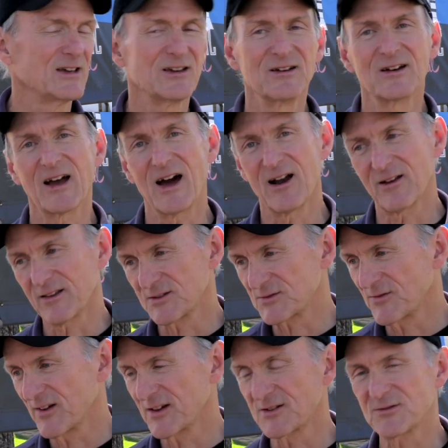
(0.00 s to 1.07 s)
You got all these
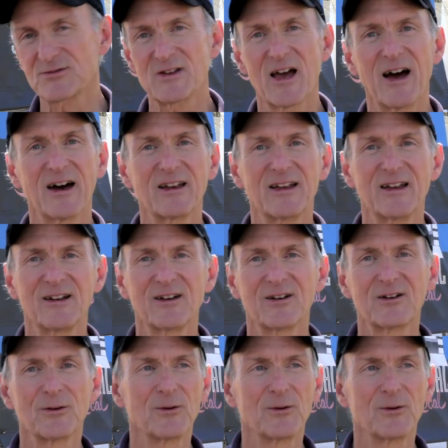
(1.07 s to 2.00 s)
vendors out here.